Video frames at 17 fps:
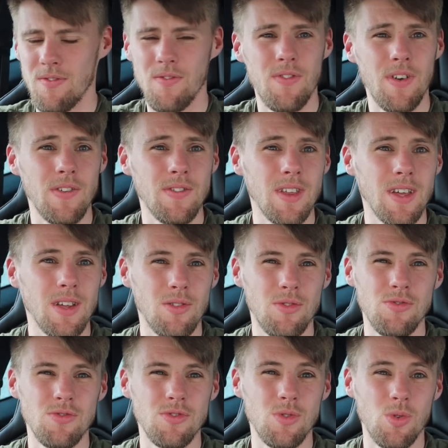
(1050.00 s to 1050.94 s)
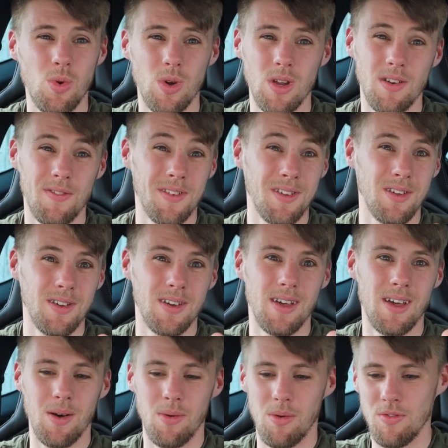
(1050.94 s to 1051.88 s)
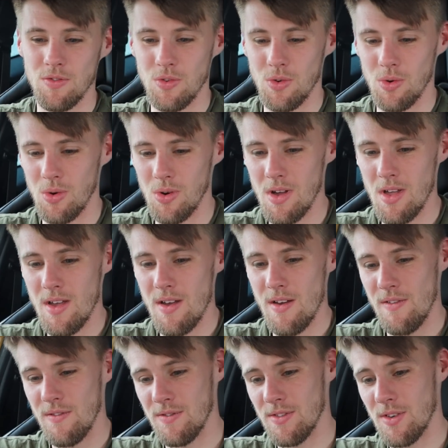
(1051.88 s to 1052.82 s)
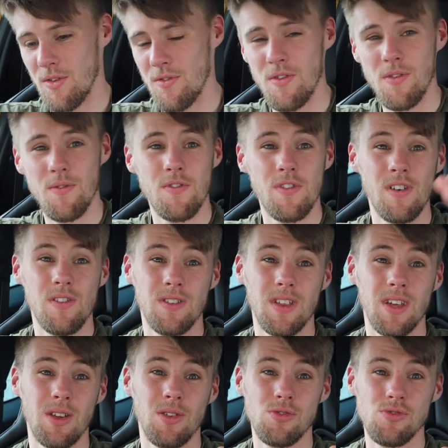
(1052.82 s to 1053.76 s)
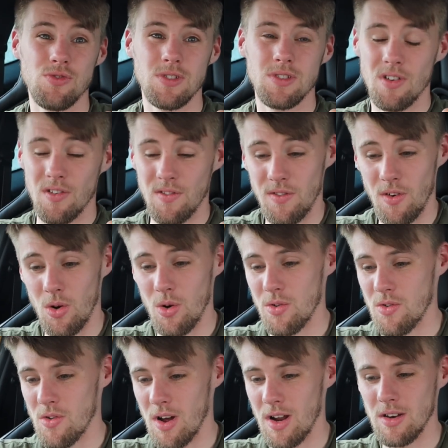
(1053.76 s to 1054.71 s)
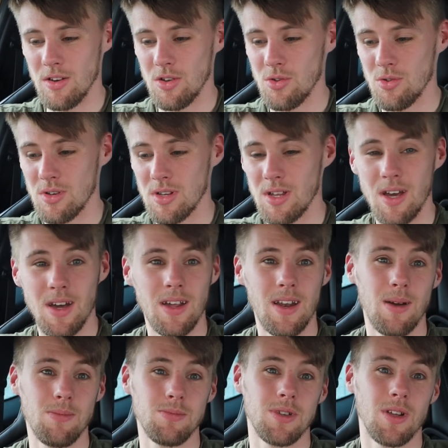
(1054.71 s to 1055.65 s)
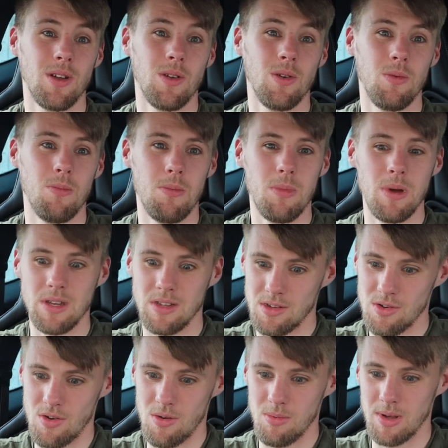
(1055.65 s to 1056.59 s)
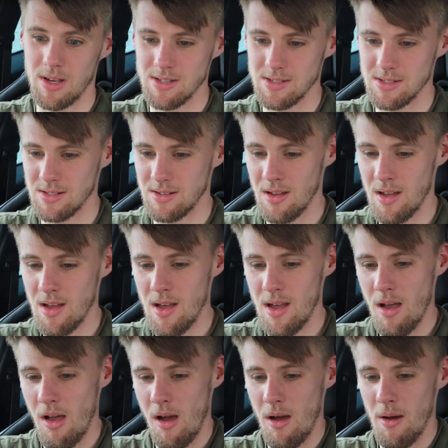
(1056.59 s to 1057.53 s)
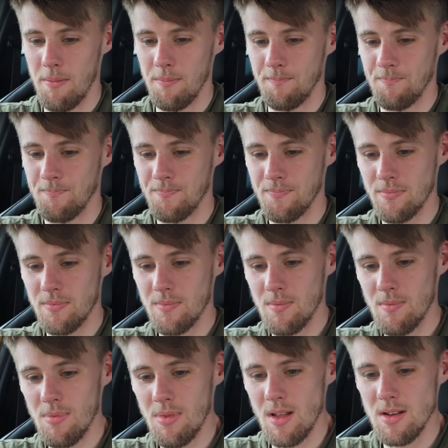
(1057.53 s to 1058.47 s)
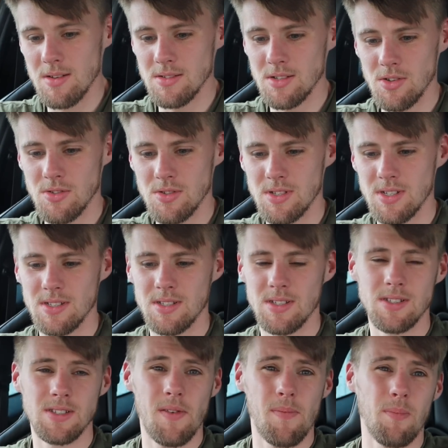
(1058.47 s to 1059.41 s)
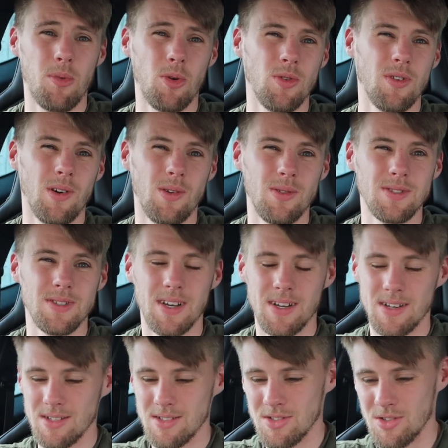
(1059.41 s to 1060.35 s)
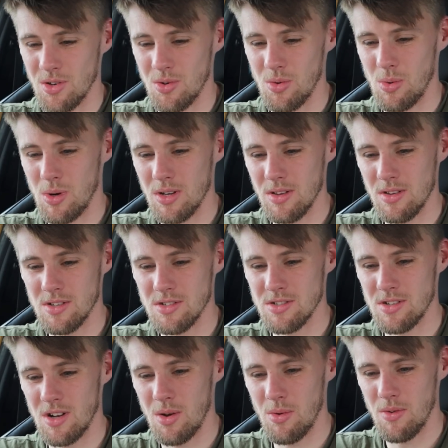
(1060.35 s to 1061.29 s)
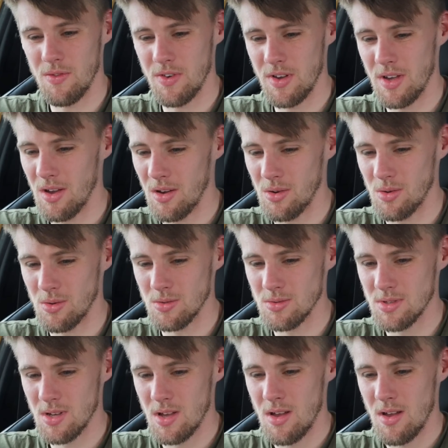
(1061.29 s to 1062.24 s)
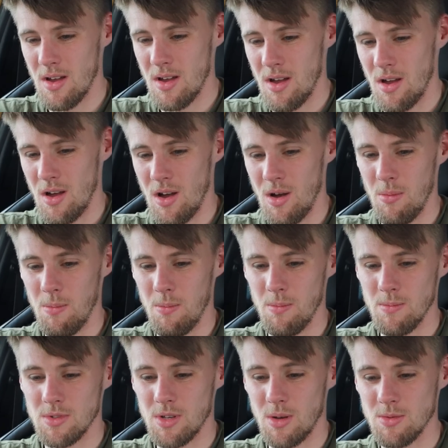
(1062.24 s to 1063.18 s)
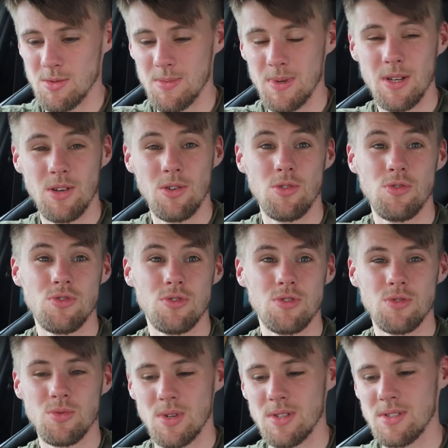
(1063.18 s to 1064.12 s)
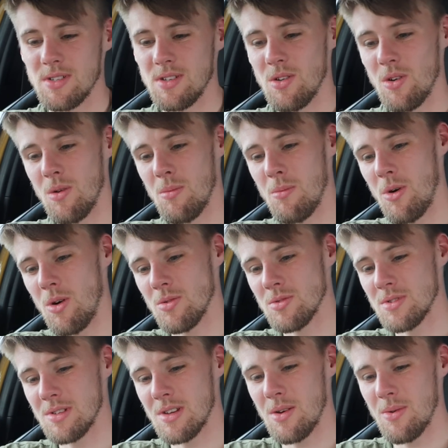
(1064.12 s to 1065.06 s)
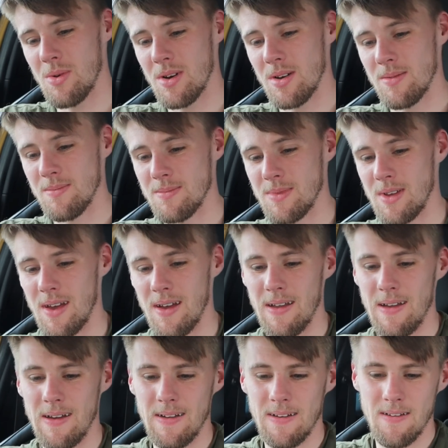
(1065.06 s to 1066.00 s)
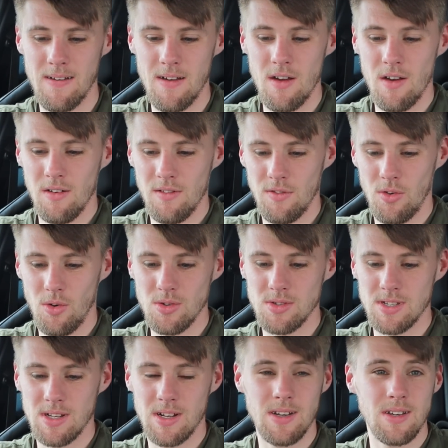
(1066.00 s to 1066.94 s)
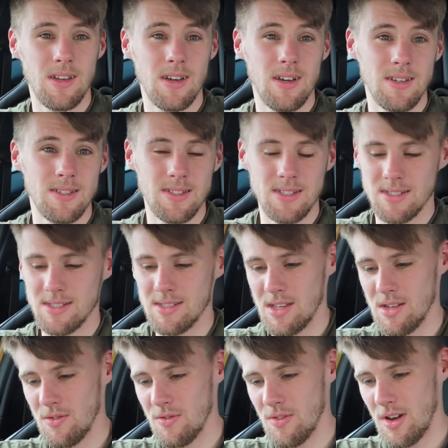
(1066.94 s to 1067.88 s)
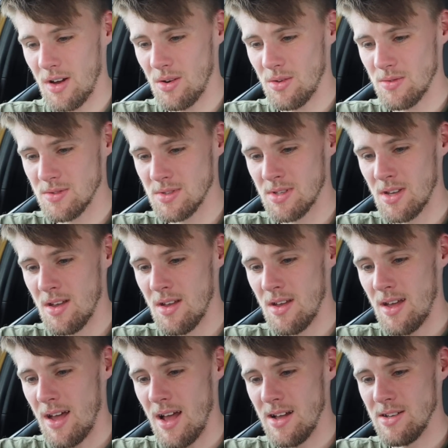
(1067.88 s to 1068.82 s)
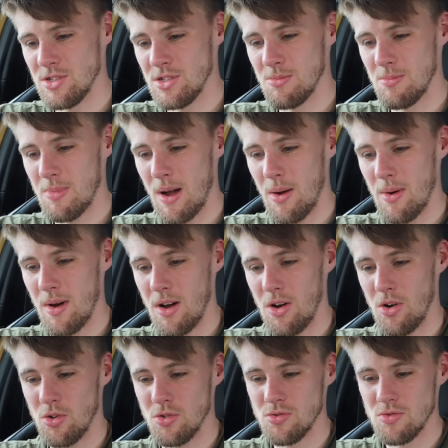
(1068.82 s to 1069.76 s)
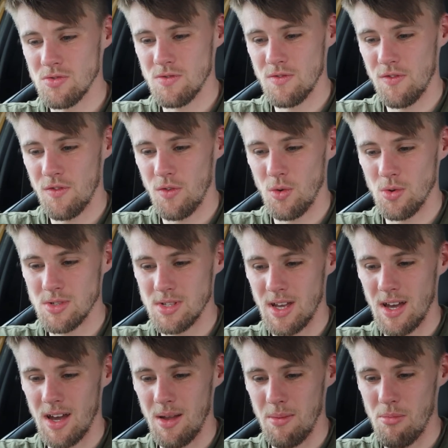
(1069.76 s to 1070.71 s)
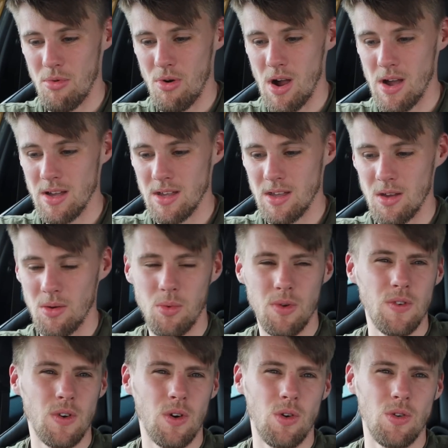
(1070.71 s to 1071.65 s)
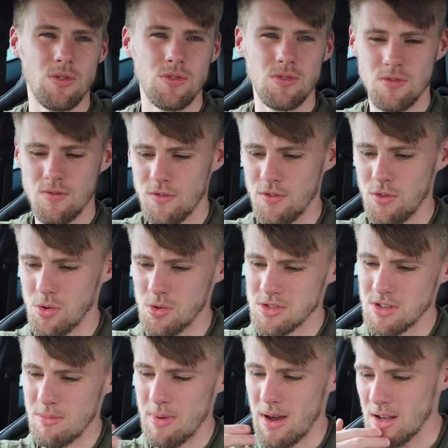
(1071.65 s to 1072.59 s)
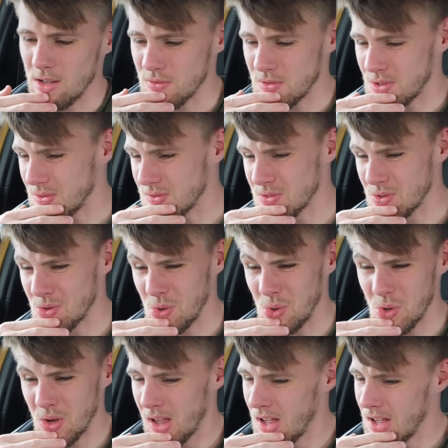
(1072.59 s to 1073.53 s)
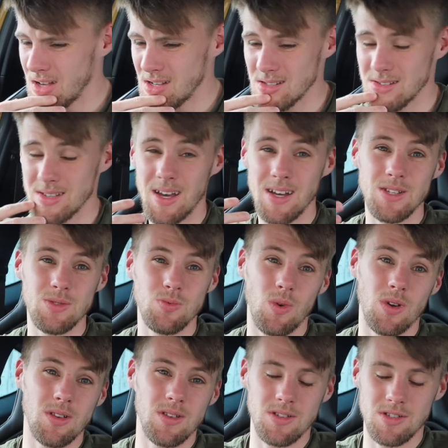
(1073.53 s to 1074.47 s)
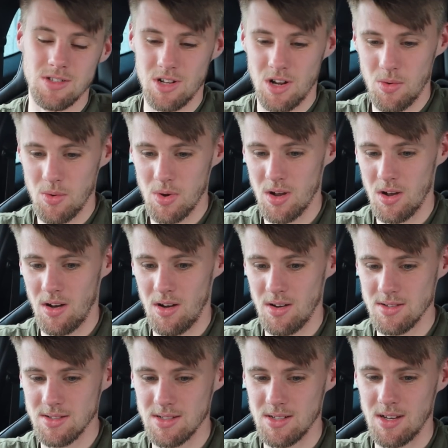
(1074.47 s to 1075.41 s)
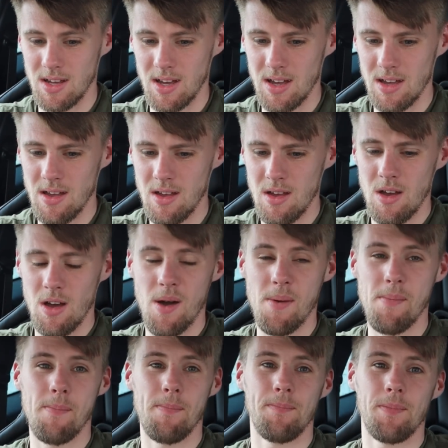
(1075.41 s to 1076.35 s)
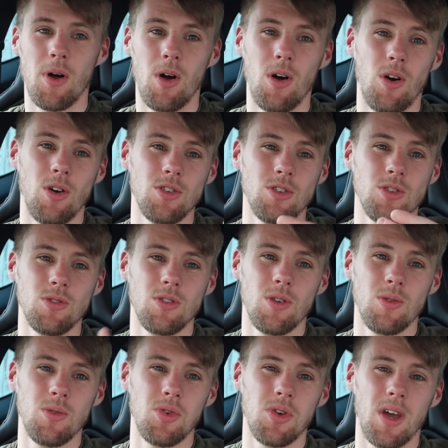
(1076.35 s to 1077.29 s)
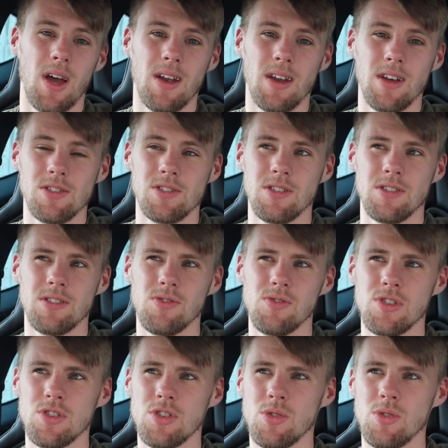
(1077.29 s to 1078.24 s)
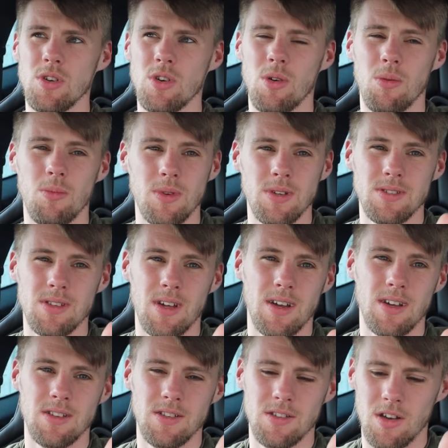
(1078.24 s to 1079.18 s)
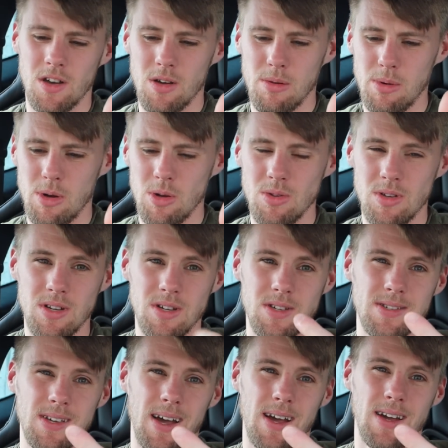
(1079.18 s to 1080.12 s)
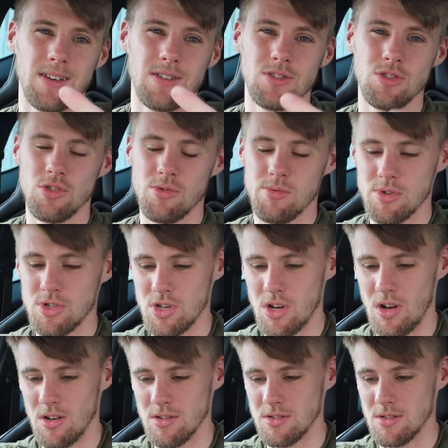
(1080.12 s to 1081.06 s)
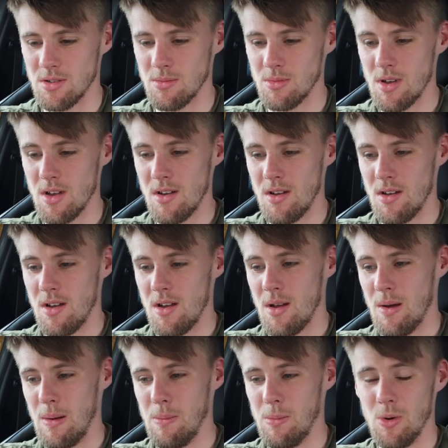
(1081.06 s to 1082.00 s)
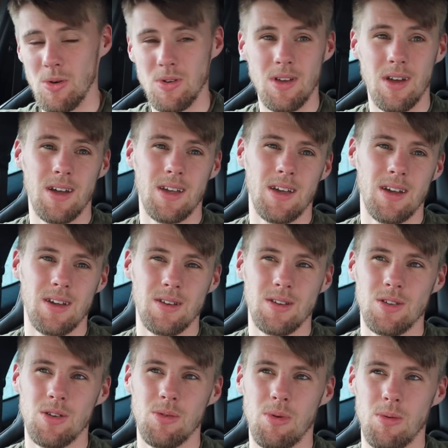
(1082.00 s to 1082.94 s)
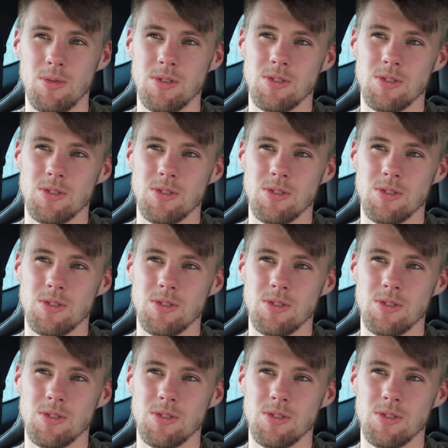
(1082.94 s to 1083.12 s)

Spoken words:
1,500 quid. I think you could get one for. So from 1,500 to 5 grand, you could get an absolute minter, I'm guessing. 0 to 60 7.9 seconds, so one of the slower vehicles. Top speed 129 miles an hour. Yet again, 4 cylinder, 16 valves, engine power, 148 brake with 140 pounds-foot of torque. So that is one of the slower cars today. I do know you can actually, there is tuning companies that can turbo these and supercharge them, but yet again, you're probably